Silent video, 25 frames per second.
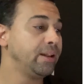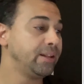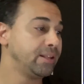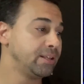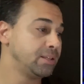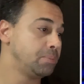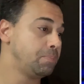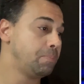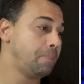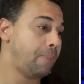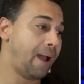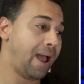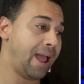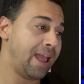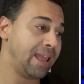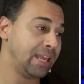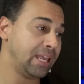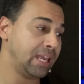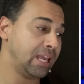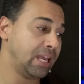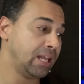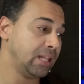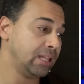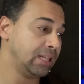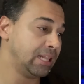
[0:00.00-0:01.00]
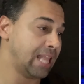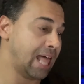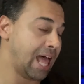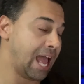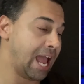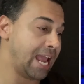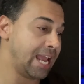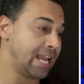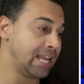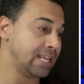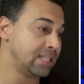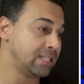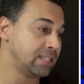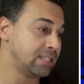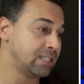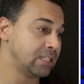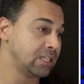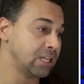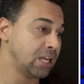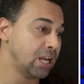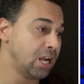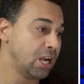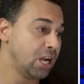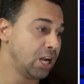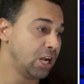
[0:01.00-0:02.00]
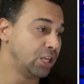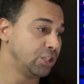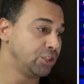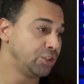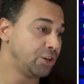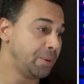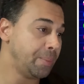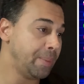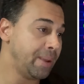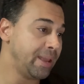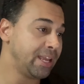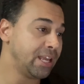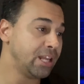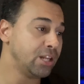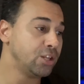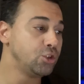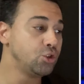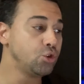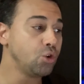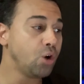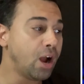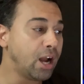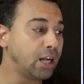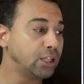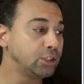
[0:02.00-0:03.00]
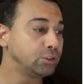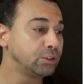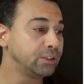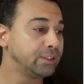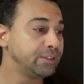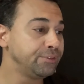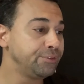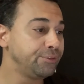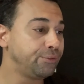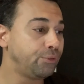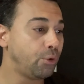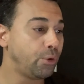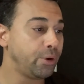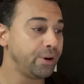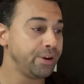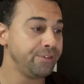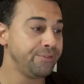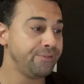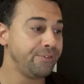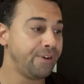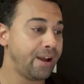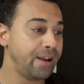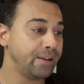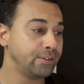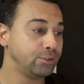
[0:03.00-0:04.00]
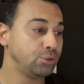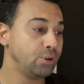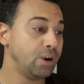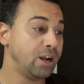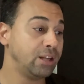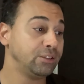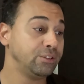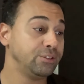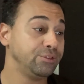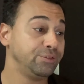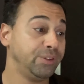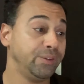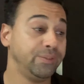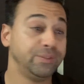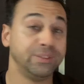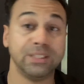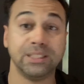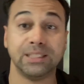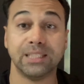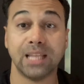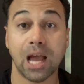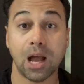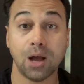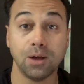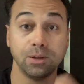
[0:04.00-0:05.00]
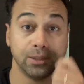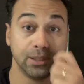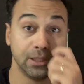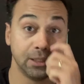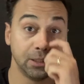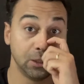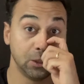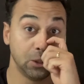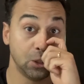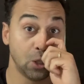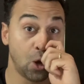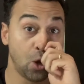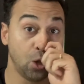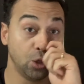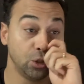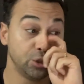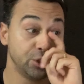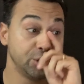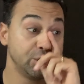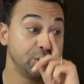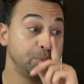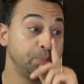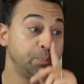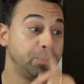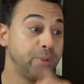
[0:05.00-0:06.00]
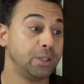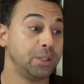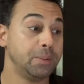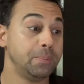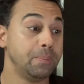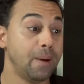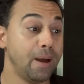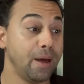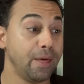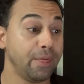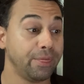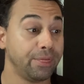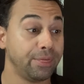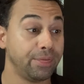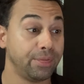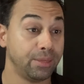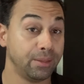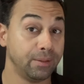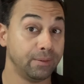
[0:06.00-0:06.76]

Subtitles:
This bike lights, they're making $250,000 per month.